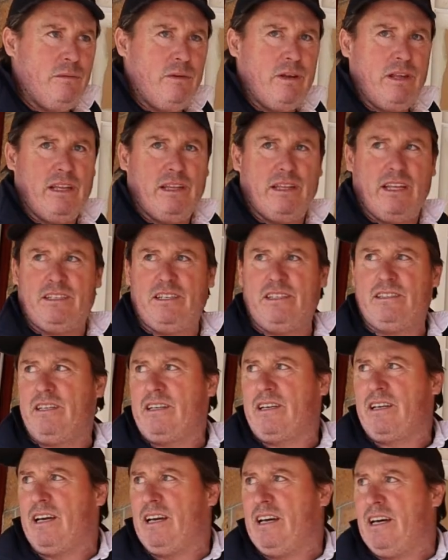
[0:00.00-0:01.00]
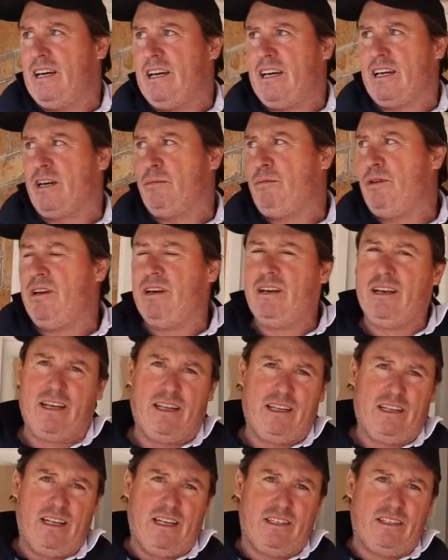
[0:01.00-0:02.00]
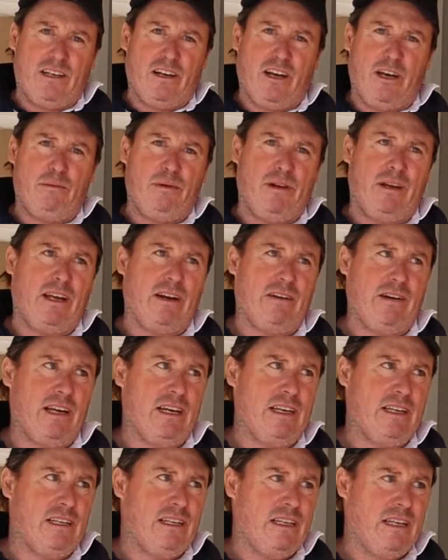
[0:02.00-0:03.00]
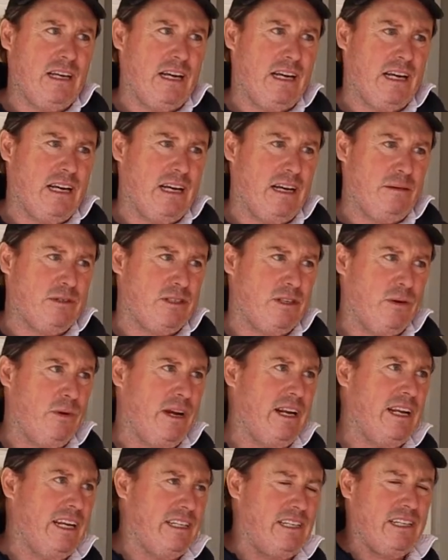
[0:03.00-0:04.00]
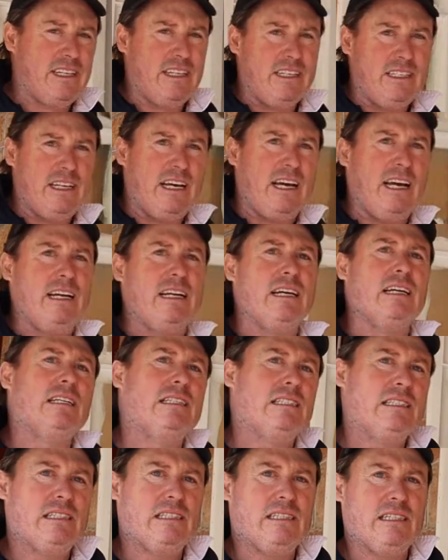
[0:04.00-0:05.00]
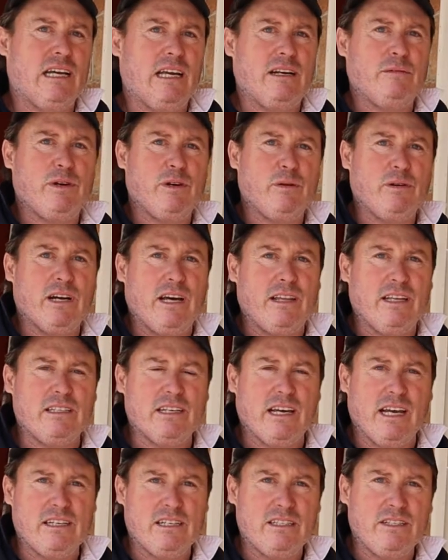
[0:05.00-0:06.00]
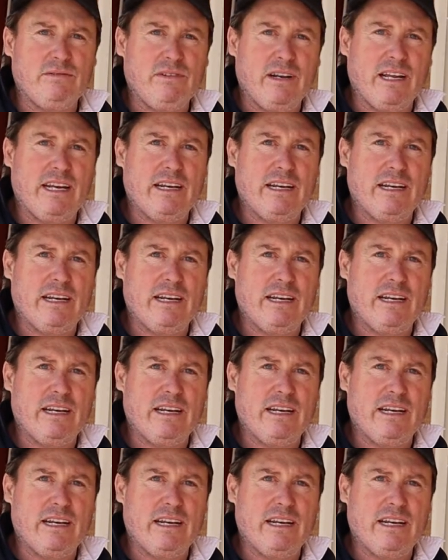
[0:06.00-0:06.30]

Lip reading: This is a community, it's an open area, so we need to contain it, and we all know the dangers of lead.